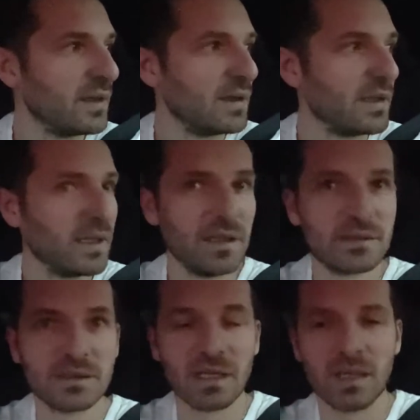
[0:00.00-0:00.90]

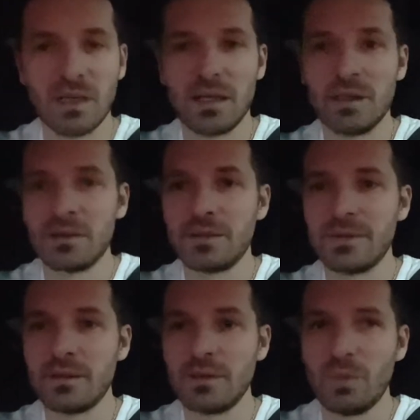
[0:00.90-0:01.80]
it
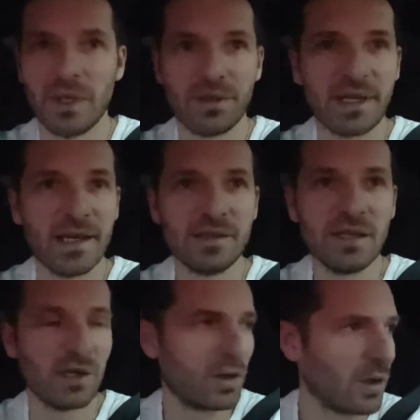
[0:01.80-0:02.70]
with getting
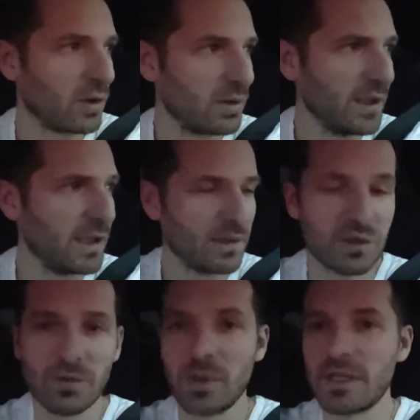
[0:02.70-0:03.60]
there early and
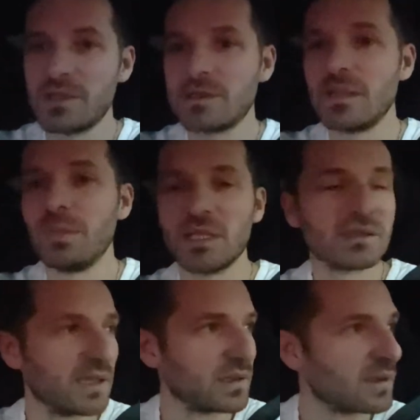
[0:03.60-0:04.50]
so forth. It just didn't make
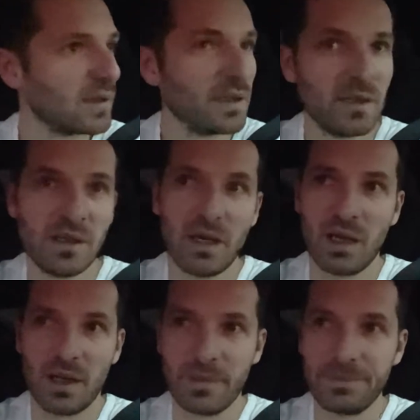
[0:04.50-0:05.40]
sense.
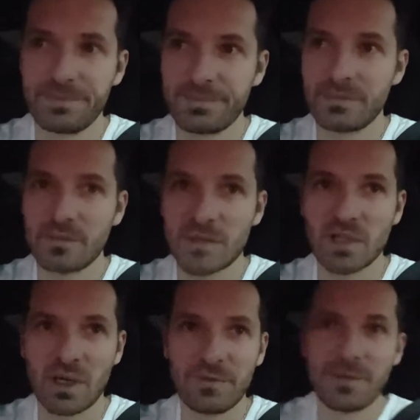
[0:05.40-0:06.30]

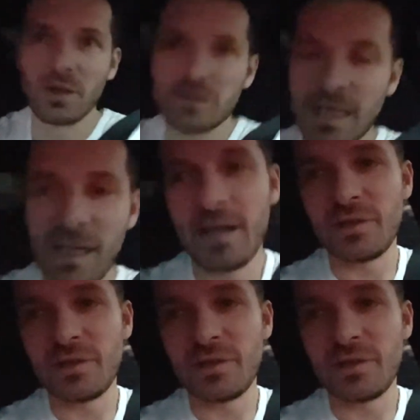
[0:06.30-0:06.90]
So I felt that a